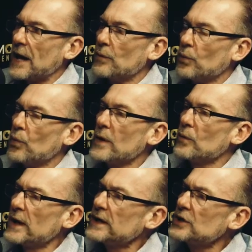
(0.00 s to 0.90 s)
And, and I don't what, know.
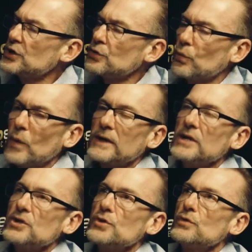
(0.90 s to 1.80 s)
What, did you, what did